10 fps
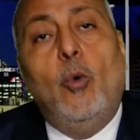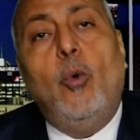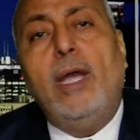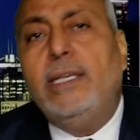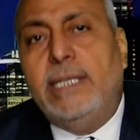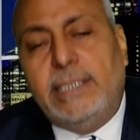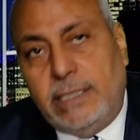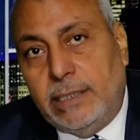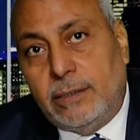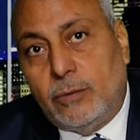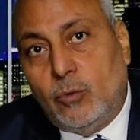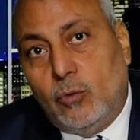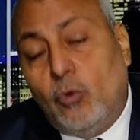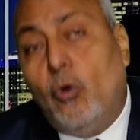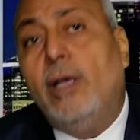why
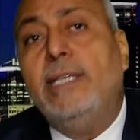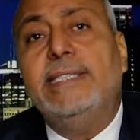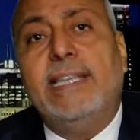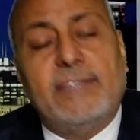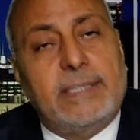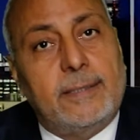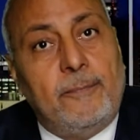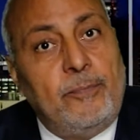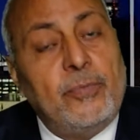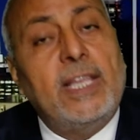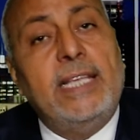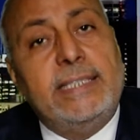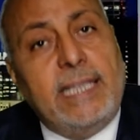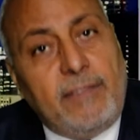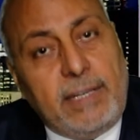18? Why 7?
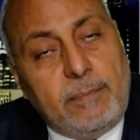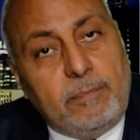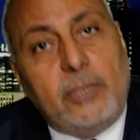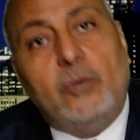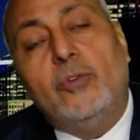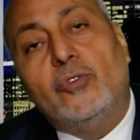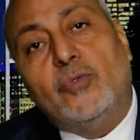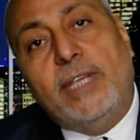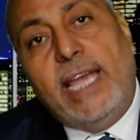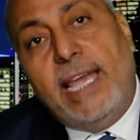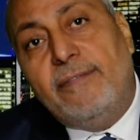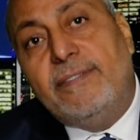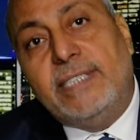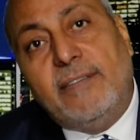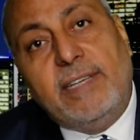7 because we
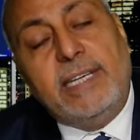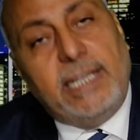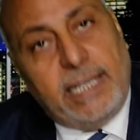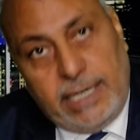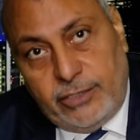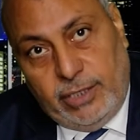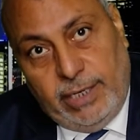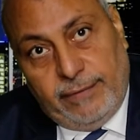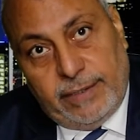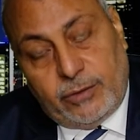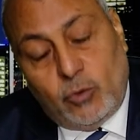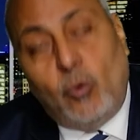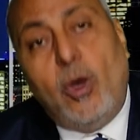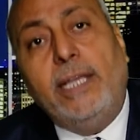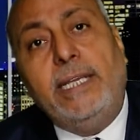have 7 energy levels.
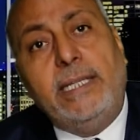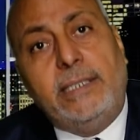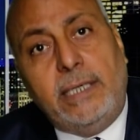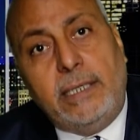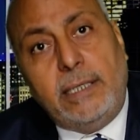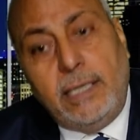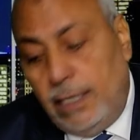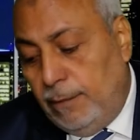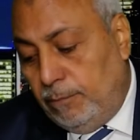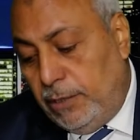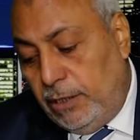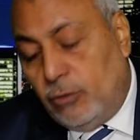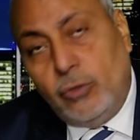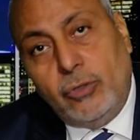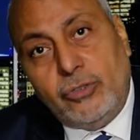Why 18?
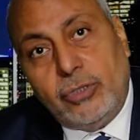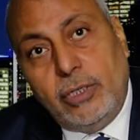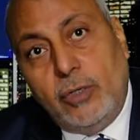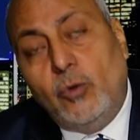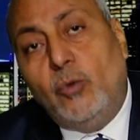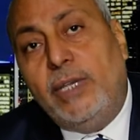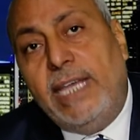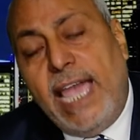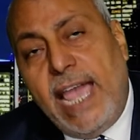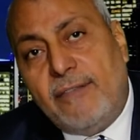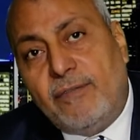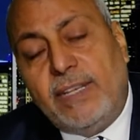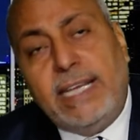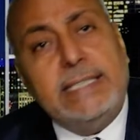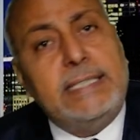Because we
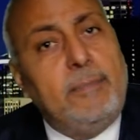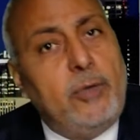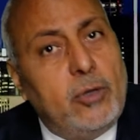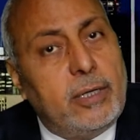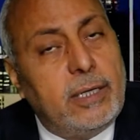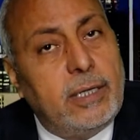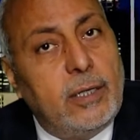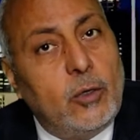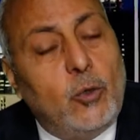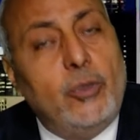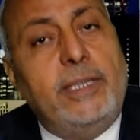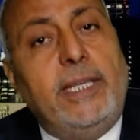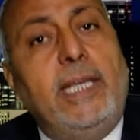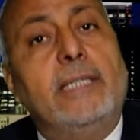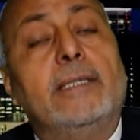have S block
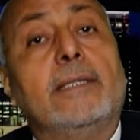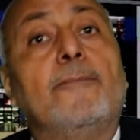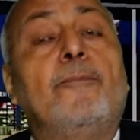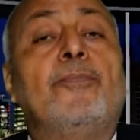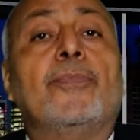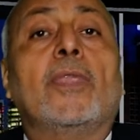contain